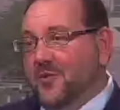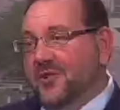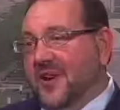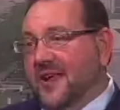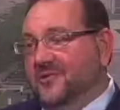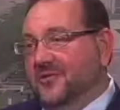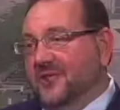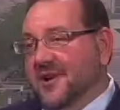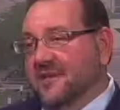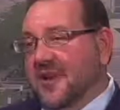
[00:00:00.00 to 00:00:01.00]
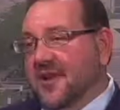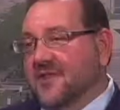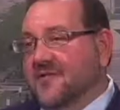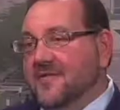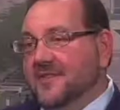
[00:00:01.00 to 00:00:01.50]
we're capturing about
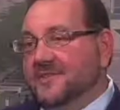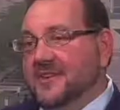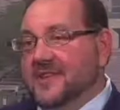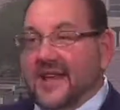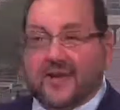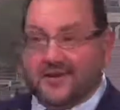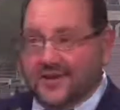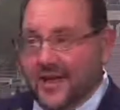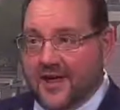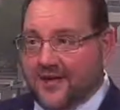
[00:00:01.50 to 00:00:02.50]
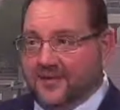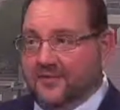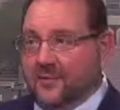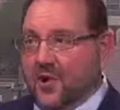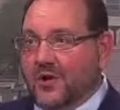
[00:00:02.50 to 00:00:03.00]
150,000 gallons
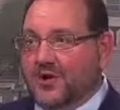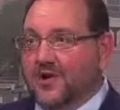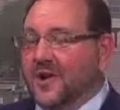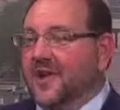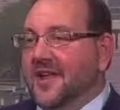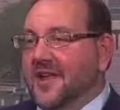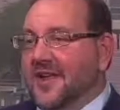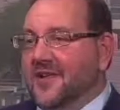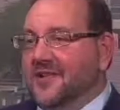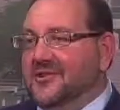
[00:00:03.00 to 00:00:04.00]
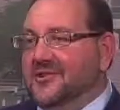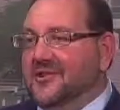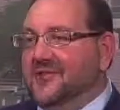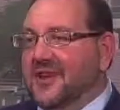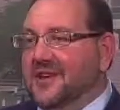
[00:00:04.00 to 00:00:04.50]
of water. And on
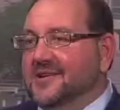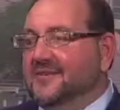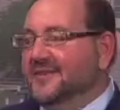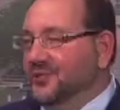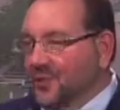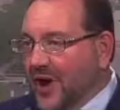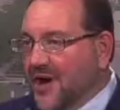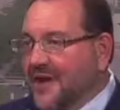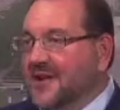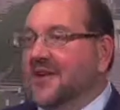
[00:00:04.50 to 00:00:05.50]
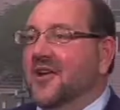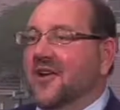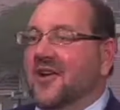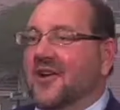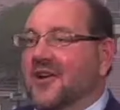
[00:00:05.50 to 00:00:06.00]
some days, if it's raining,
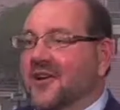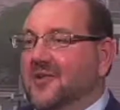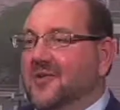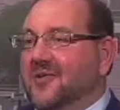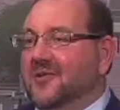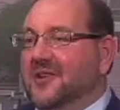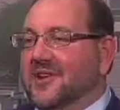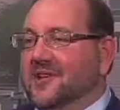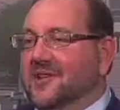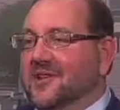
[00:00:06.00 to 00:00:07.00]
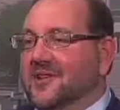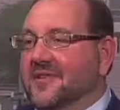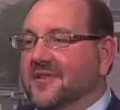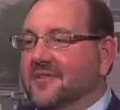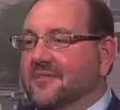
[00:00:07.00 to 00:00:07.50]
we're dealing with
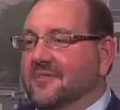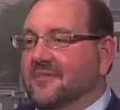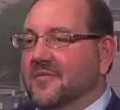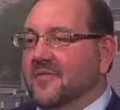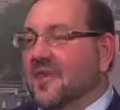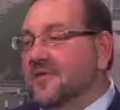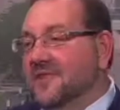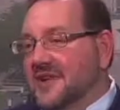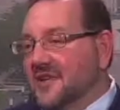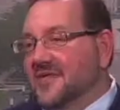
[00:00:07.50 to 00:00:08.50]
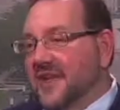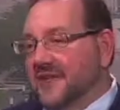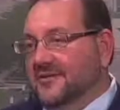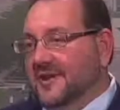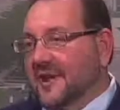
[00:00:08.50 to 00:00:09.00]

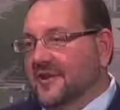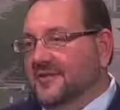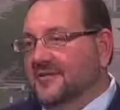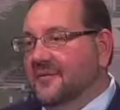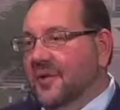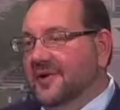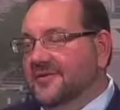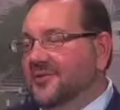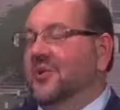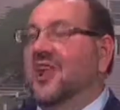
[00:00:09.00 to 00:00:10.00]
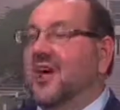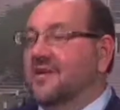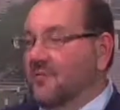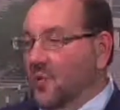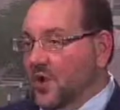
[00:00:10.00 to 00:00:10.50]
310,000 gallons of water. So a lot
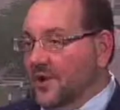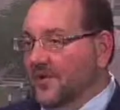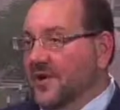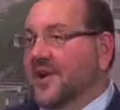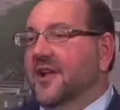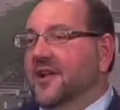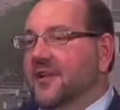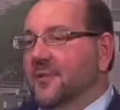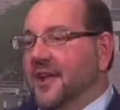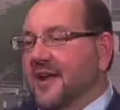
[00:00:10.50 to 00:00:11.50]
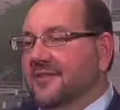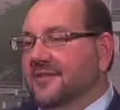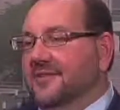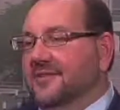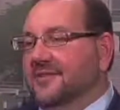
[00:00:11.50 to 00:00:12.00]
of water that we're having
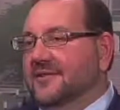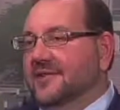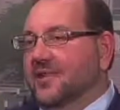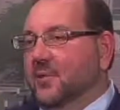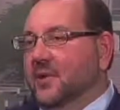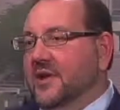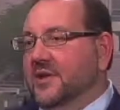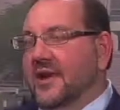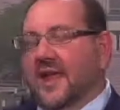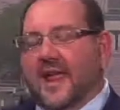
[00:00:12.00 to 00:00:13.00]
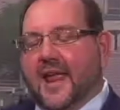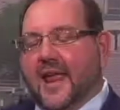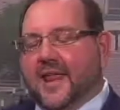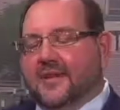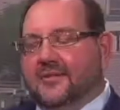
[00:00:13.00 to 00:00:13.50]
to deal with.
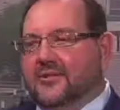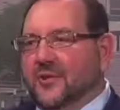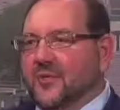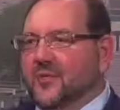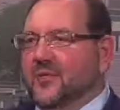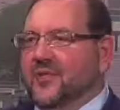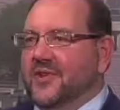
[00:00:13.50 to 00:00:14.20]
And so